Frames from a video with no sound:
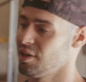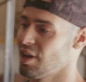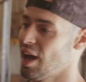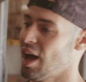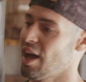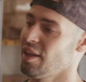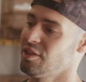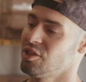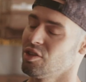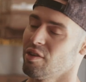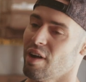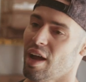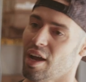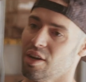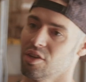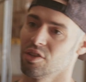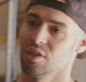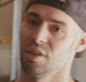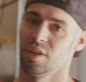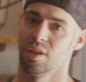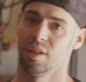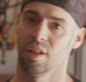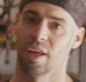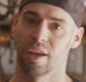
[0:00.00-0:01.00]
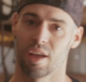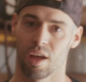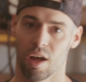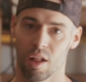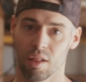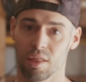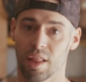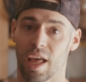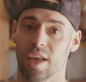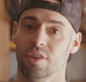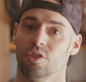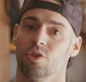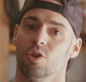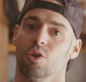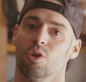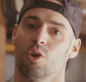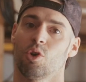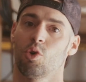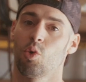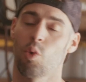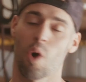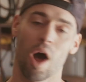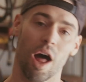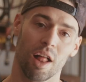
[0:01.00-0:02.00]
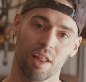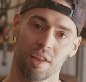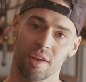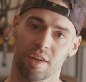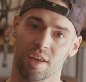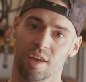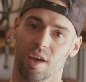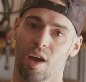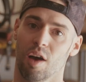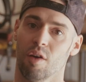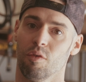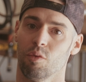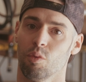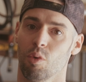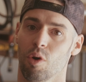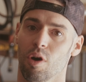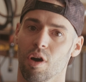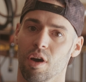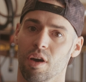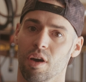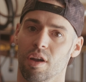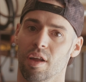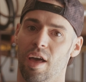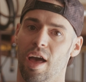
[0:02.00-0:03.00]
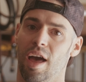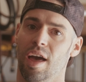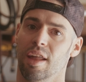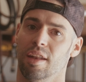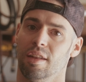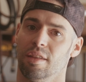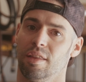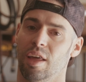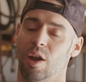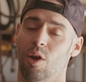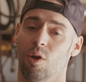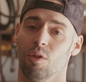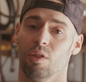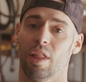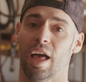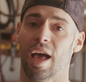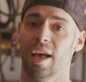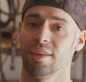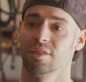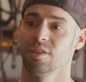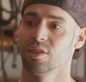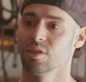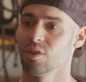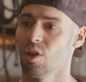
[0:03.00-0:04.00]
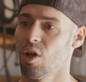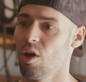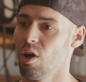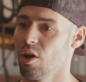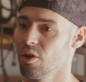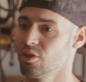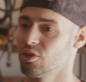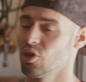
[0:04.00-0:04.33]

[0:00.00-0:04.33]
knots are actually a lesser quality of wood and they don't last as long.